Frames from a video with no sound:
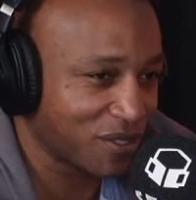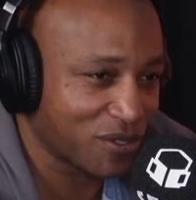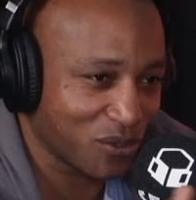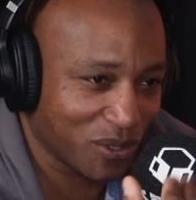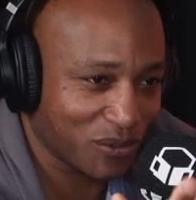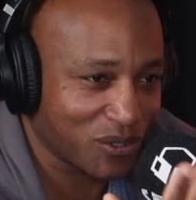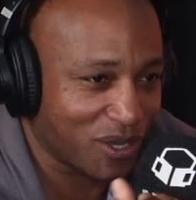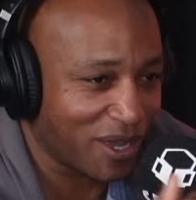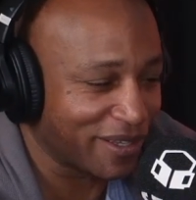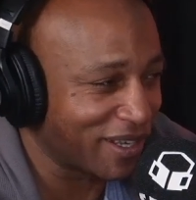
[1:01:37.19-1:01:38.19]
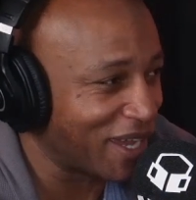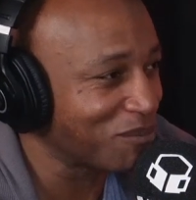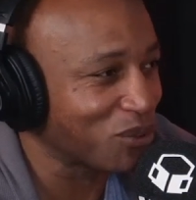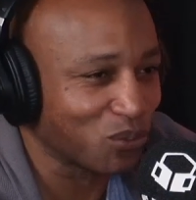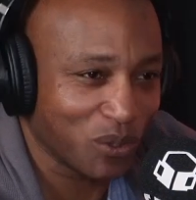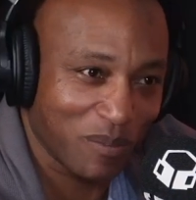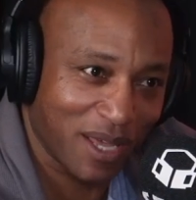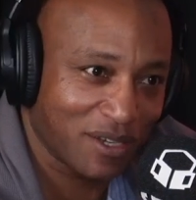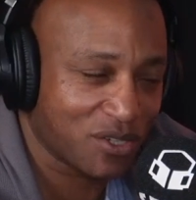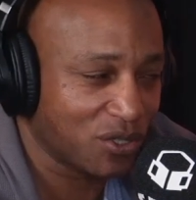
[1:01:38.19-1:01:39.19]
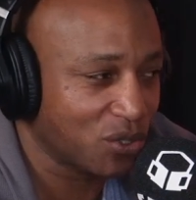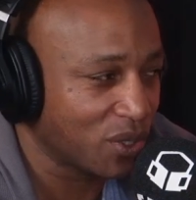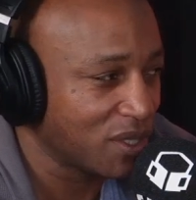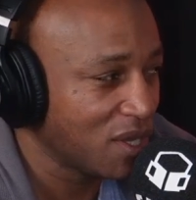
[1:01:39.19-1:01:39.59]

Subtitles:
so it was online, but we managed to do it.